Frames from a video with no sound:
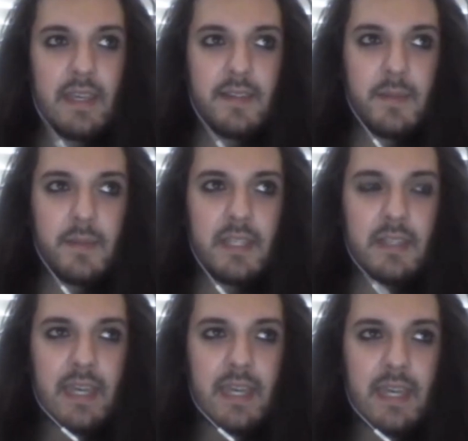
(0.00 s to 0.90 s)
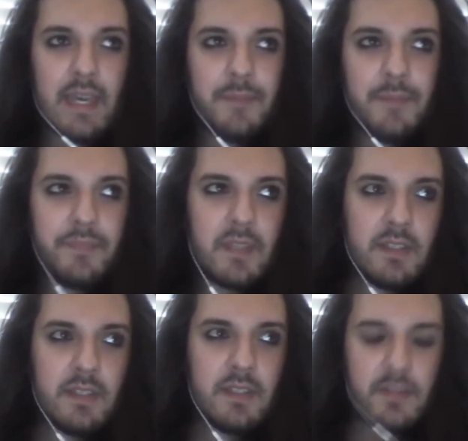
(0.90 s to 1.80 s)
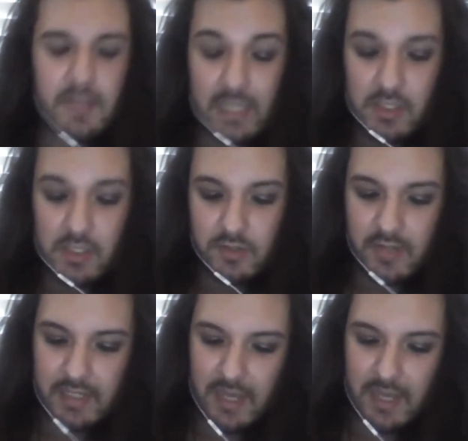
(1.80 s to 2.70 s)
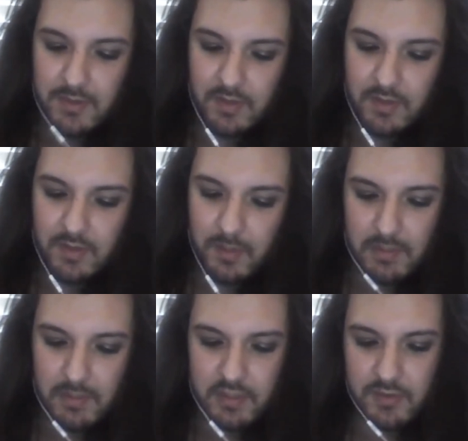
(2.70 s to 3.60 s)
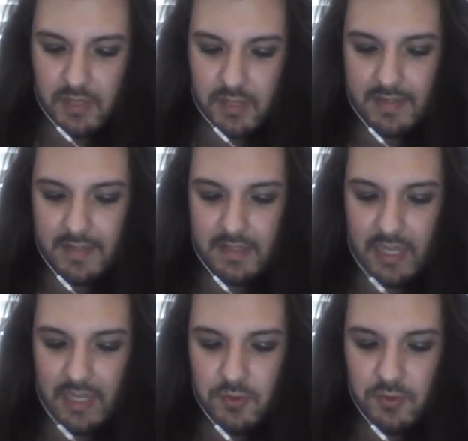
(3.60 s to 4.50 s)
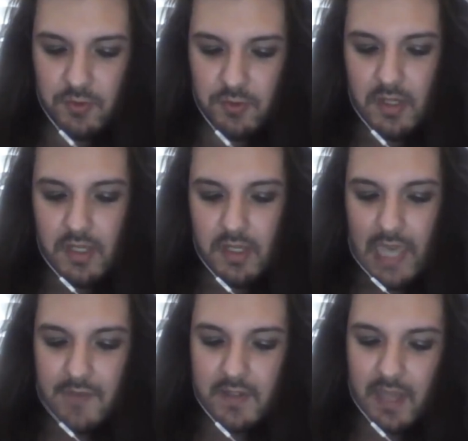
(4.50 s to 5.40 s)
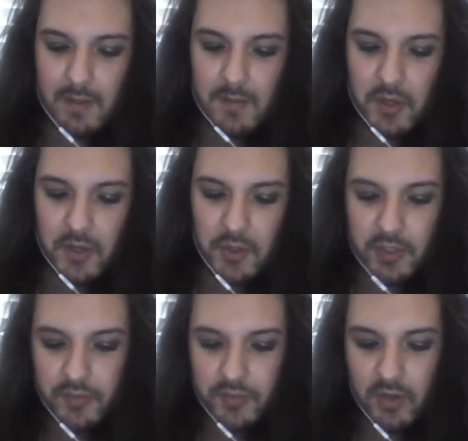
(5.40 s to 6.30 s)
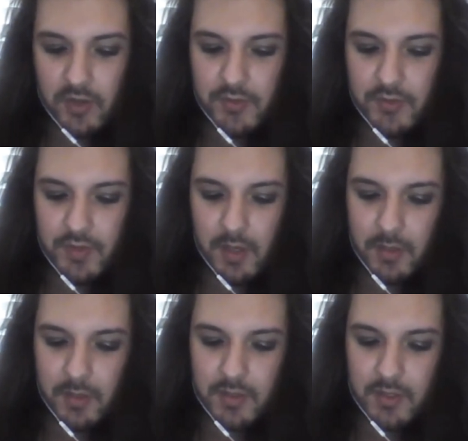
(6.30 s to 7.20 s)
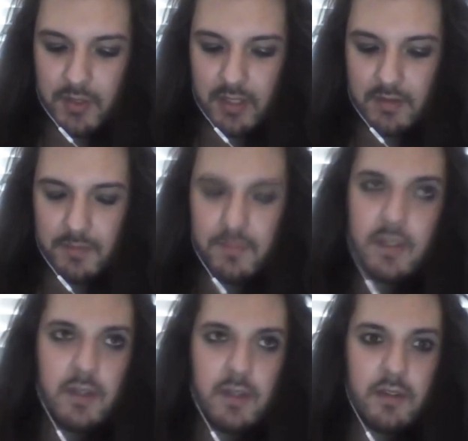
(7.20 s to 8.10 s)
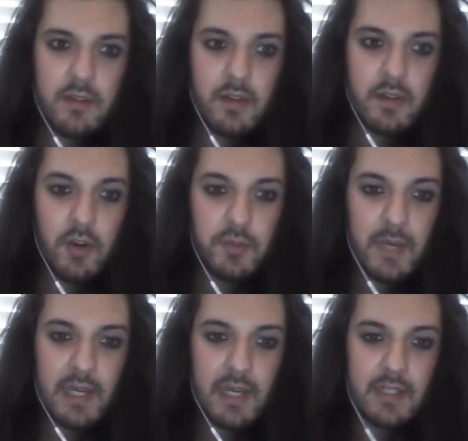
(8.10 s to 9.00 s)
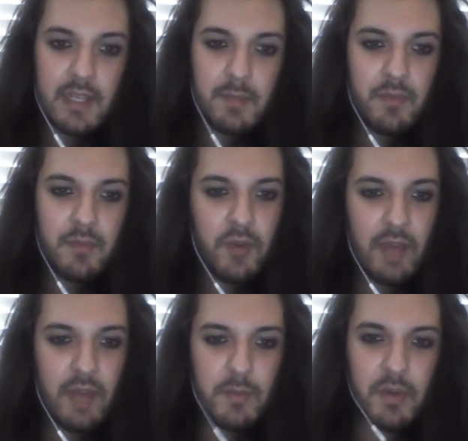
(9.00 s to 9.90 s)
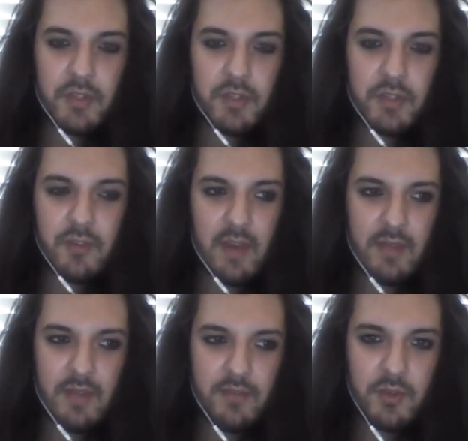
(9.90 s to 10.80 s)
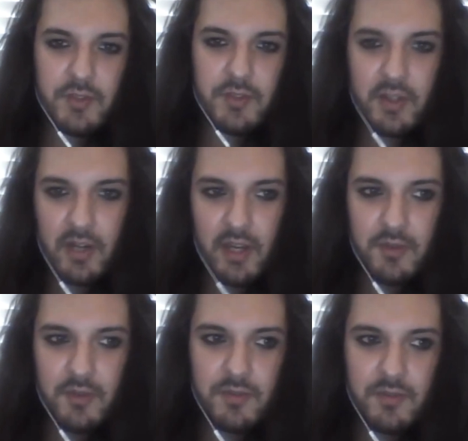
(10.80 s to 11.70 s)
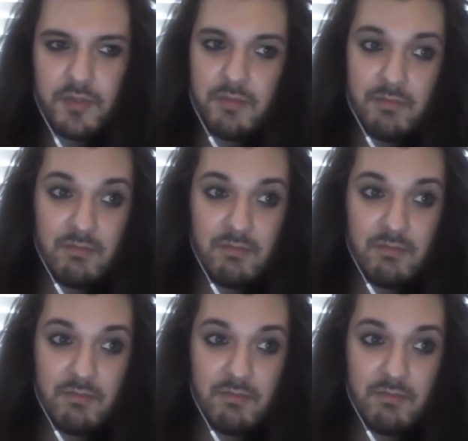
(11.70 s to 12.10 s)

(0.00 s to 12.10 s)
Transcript: there is. I mean, there, it's just the issue right now with a lot of publishers. Right? They're all, every time, everybody always follows uh, what you quit. The gold mine, like before, everybody was doing mm. Grand Theft Auto clones.